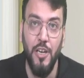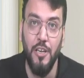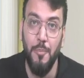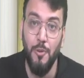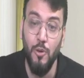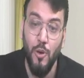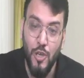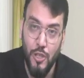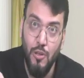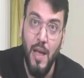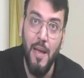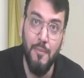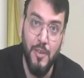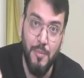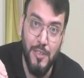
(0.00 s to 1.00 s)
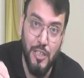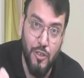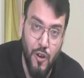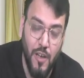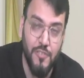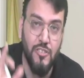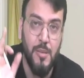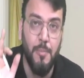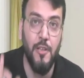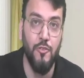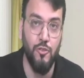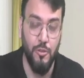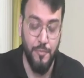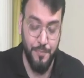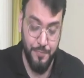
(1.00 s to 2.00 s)
of view. So I have given the concept
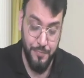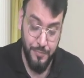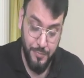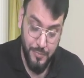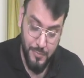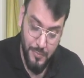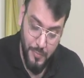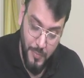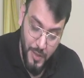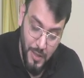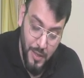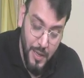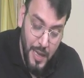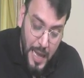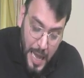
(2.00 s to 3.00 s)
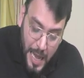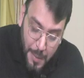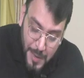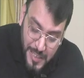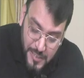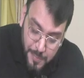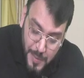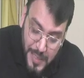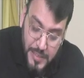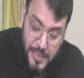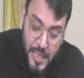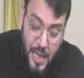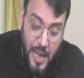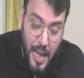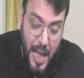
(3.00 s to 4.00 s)
also. I have explained
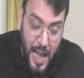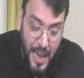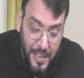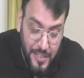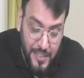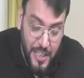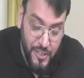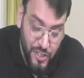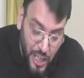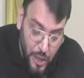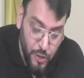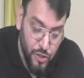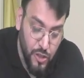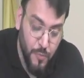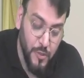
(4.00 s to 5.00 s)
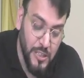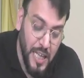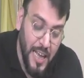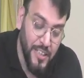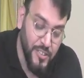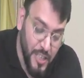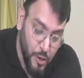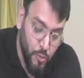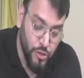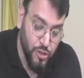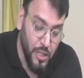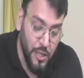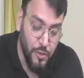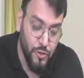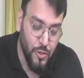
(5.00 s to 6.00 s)
the ICS solution with ICS
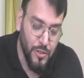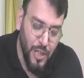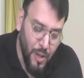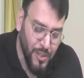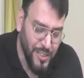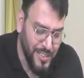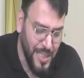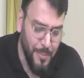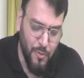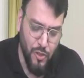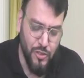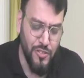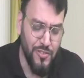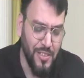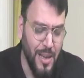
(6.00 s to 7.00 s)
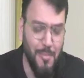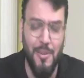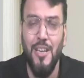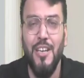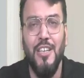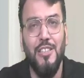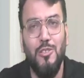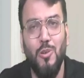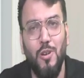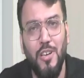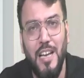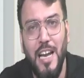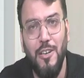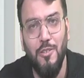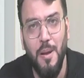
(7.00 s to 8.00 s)
question also. Now the same questions come. Don't
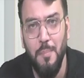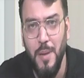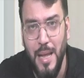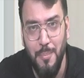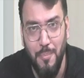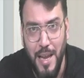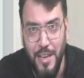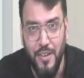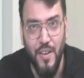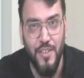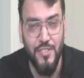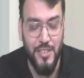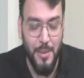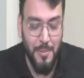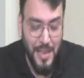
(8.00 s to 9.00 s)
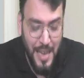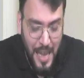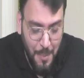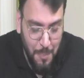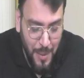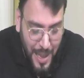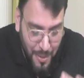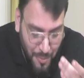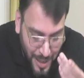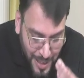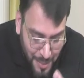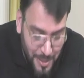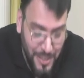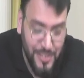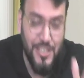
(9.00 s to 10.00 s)
try to apply my concept. Apply
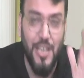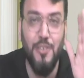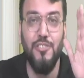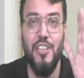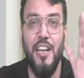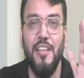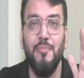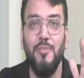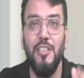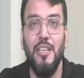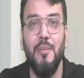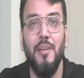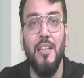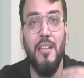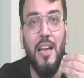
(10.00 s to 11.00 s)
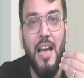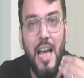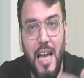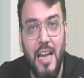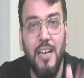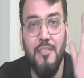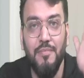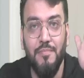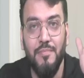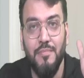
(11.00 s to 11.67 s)
whatever the solution has been given and